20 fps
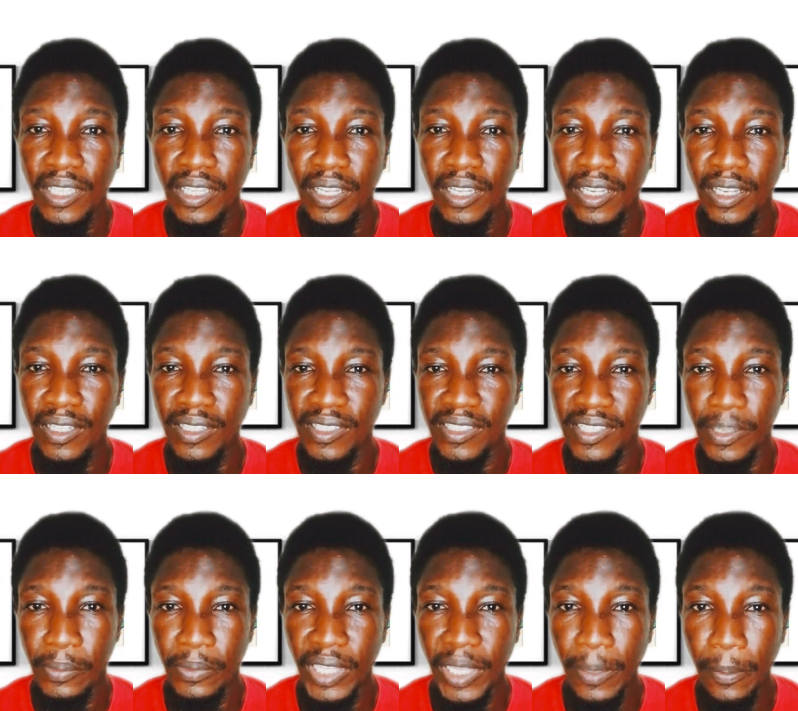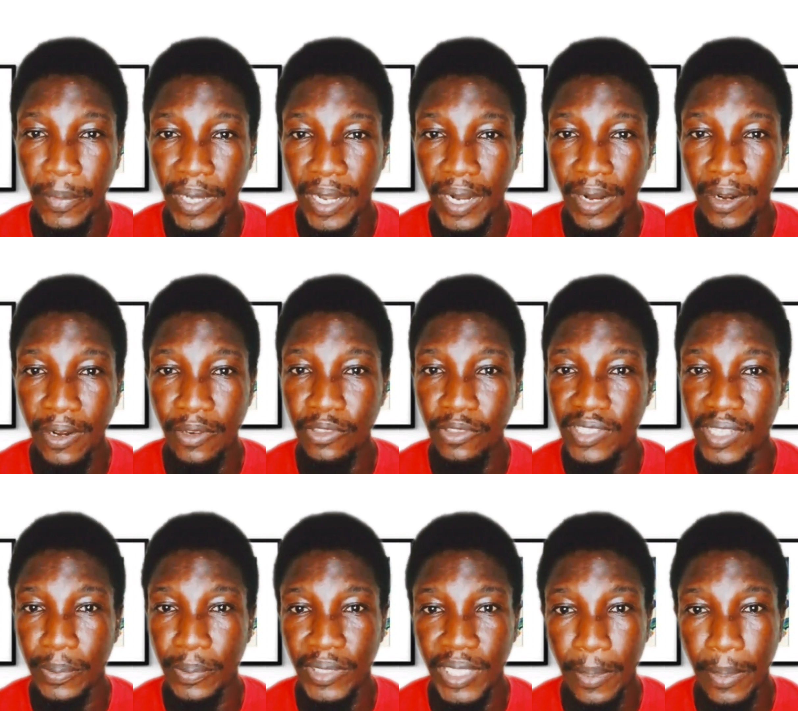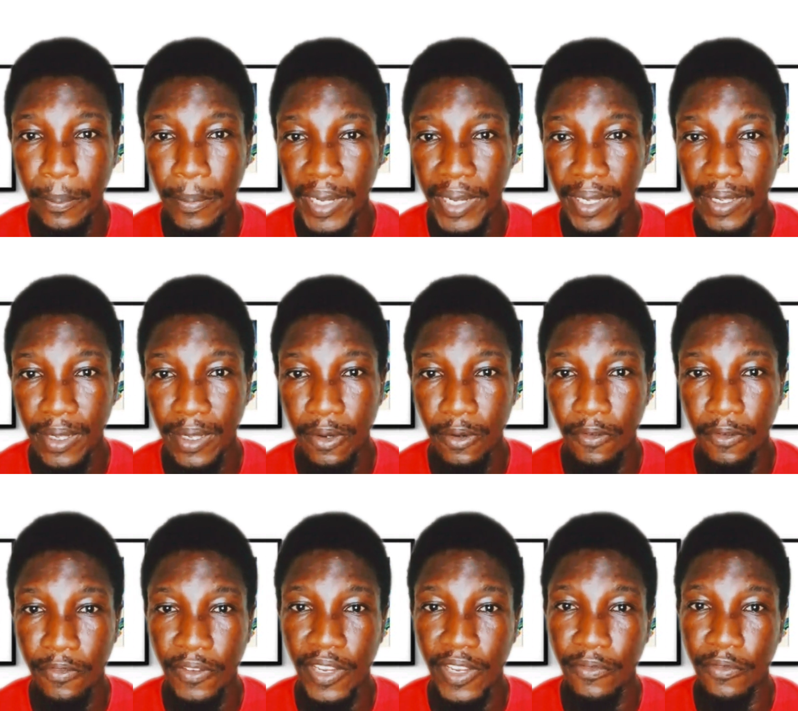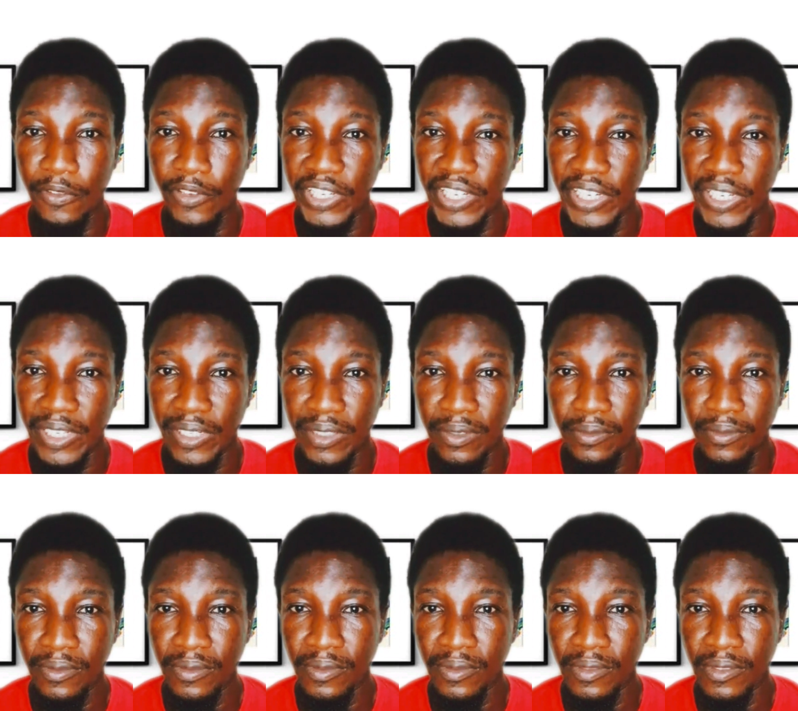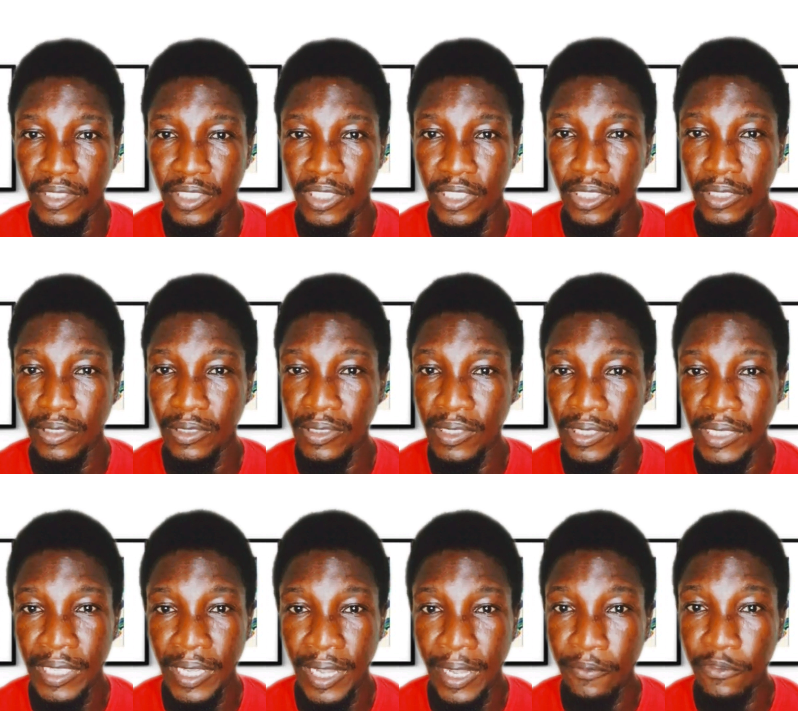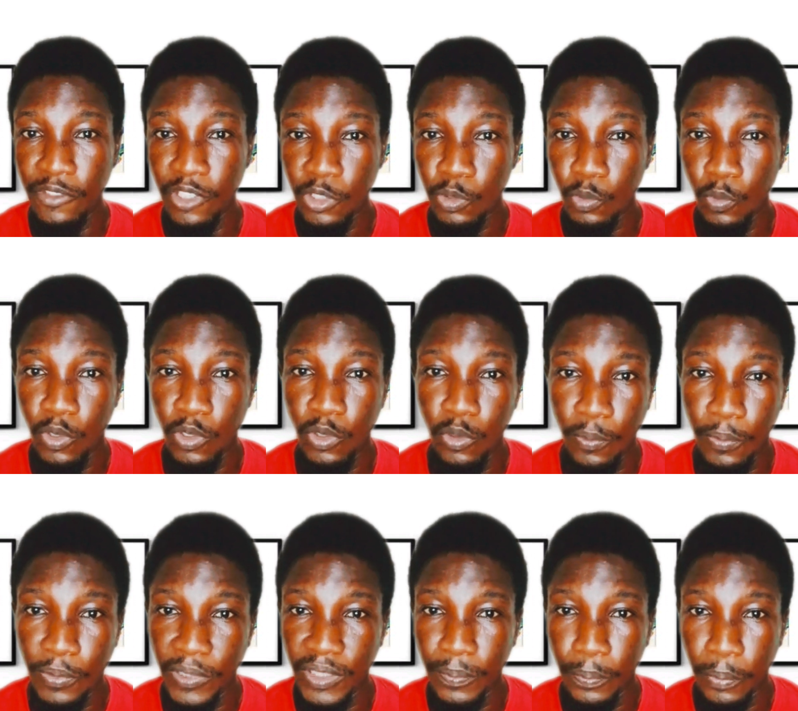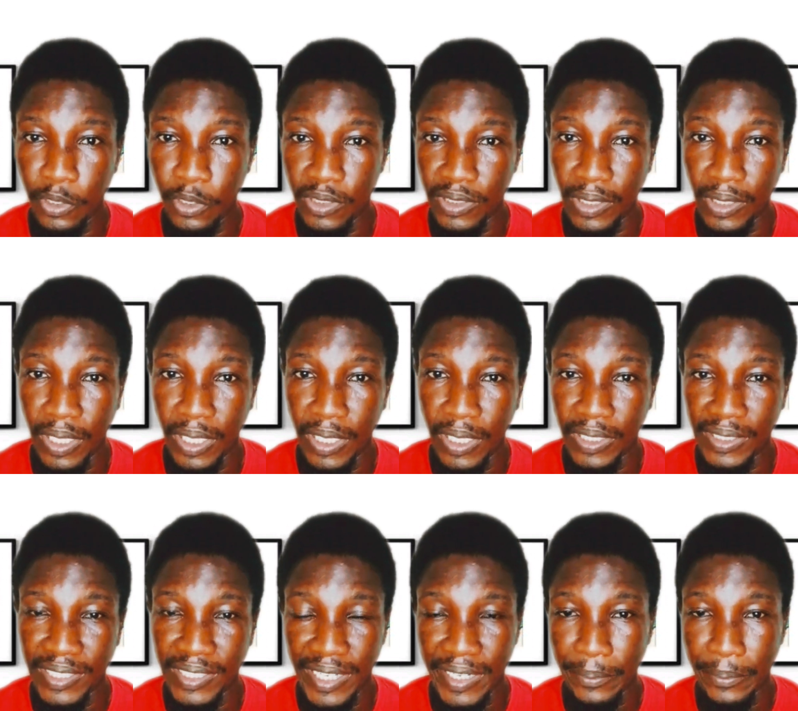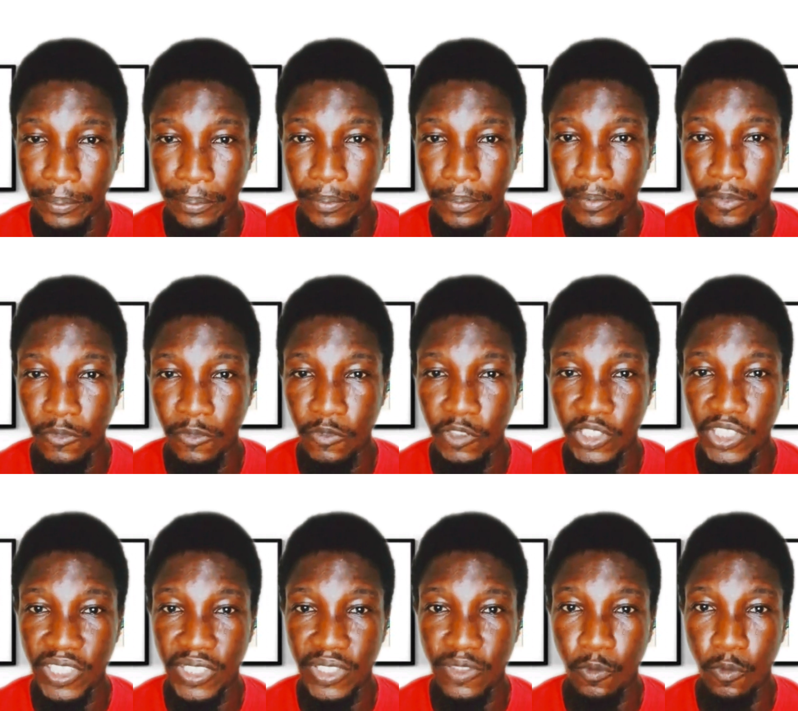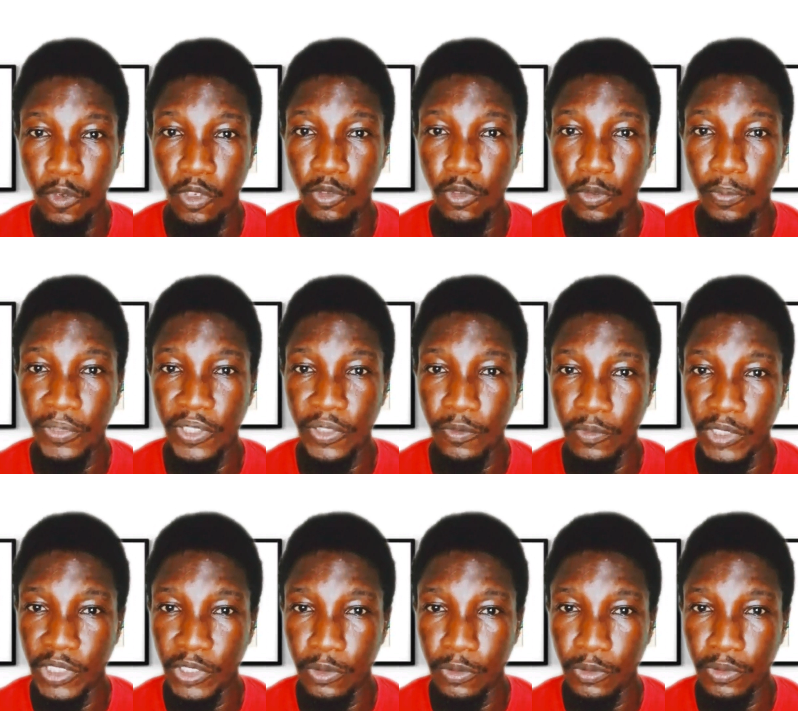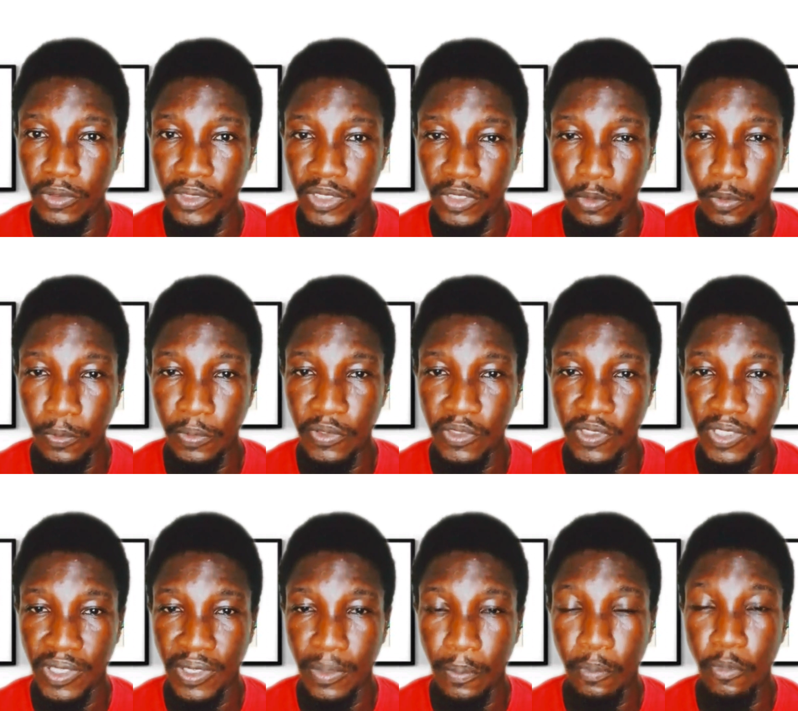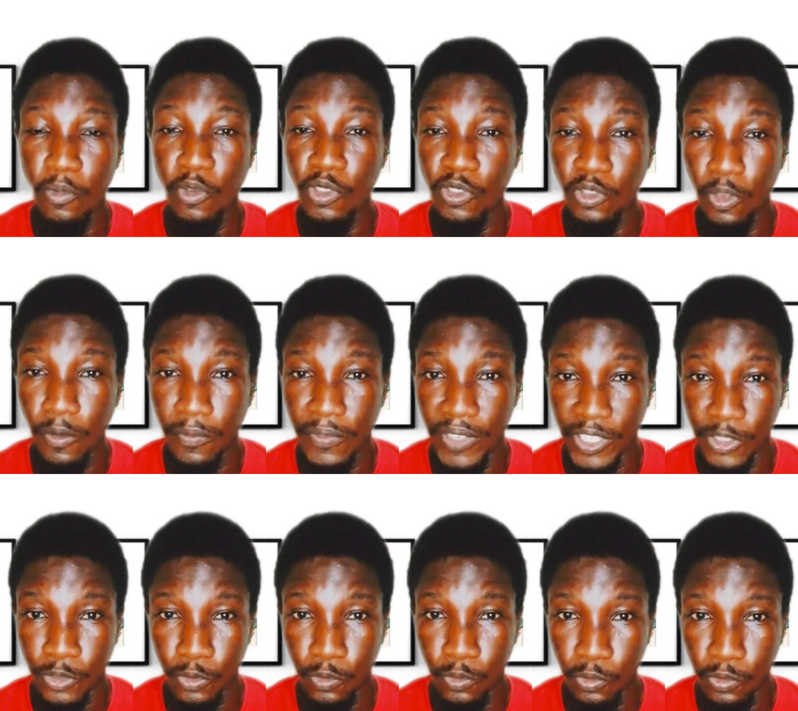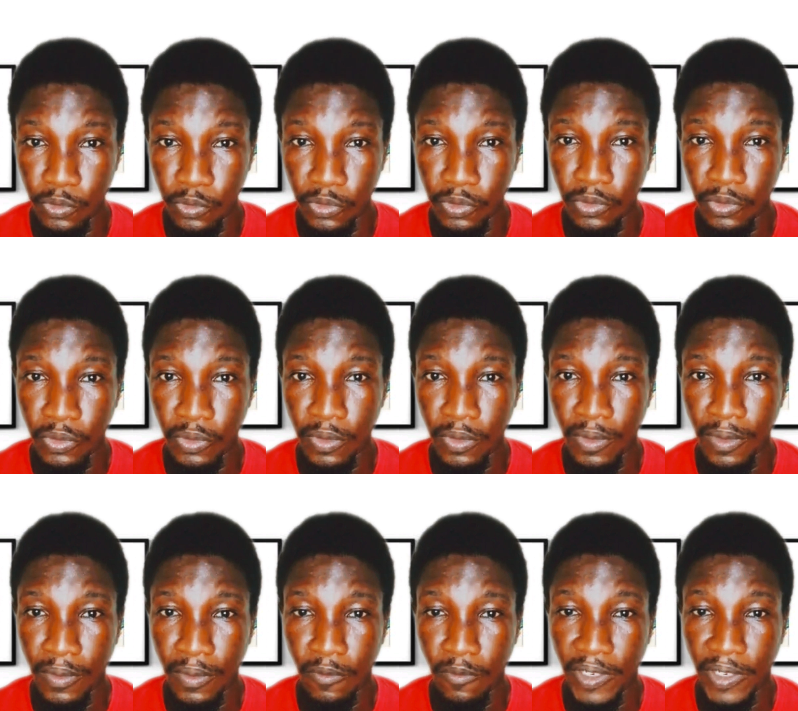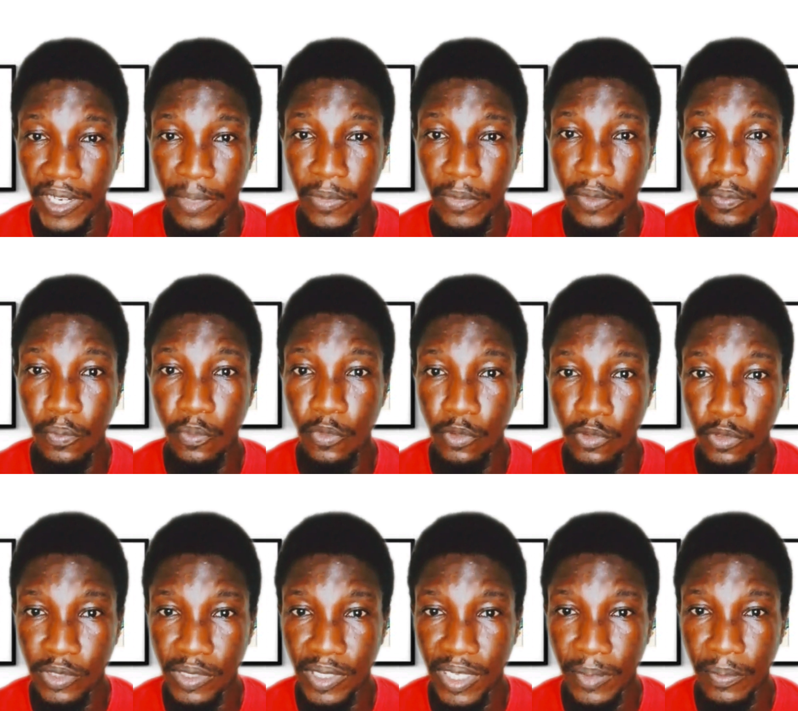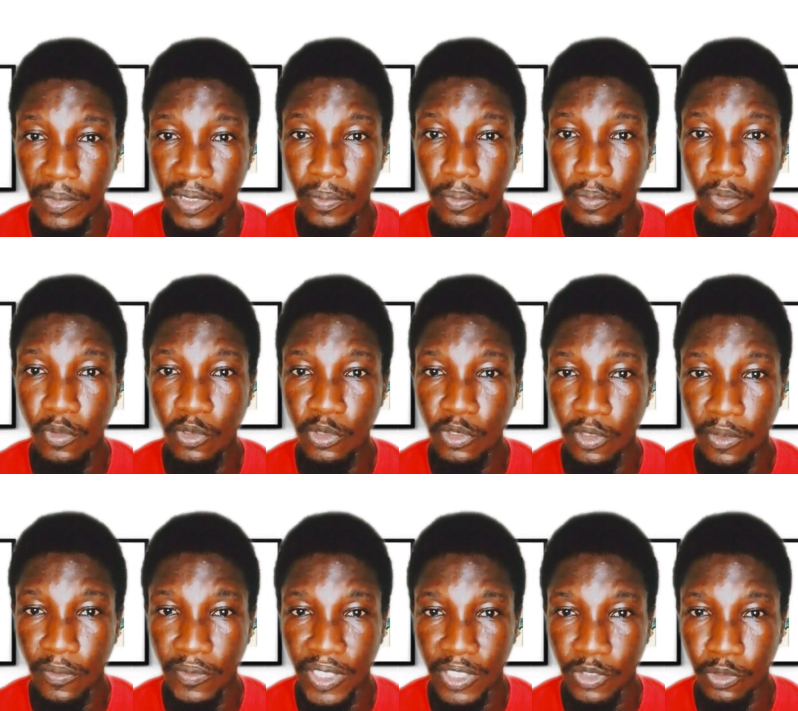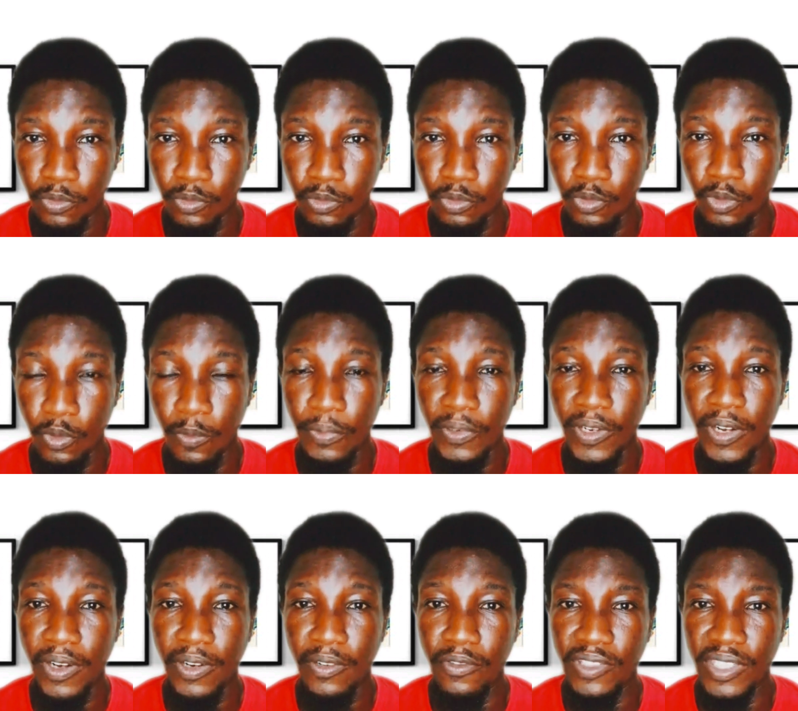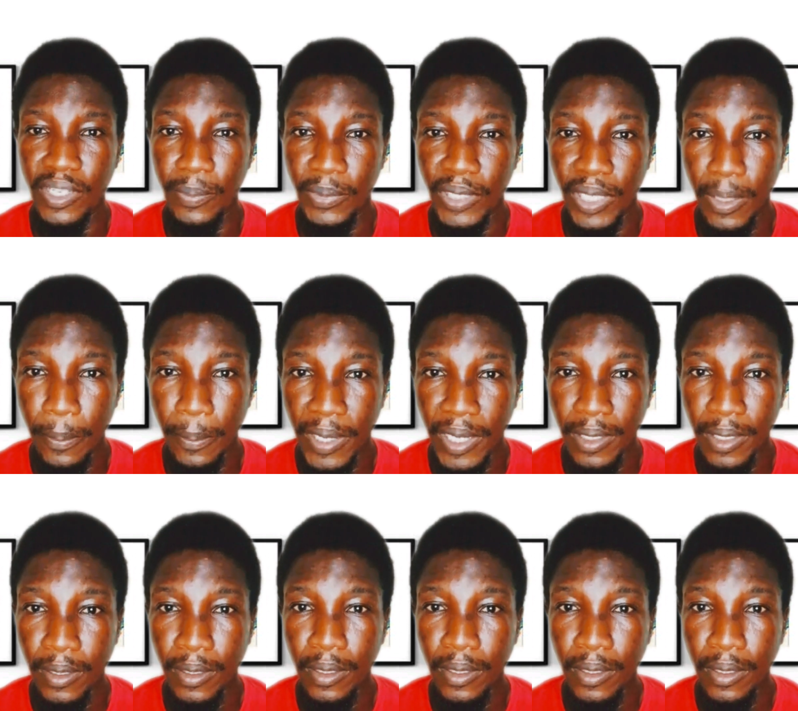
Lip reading: around September of every year. They have just one opening time, which is one opening window. It opens most of their schools. When I mean most of their schools open around September,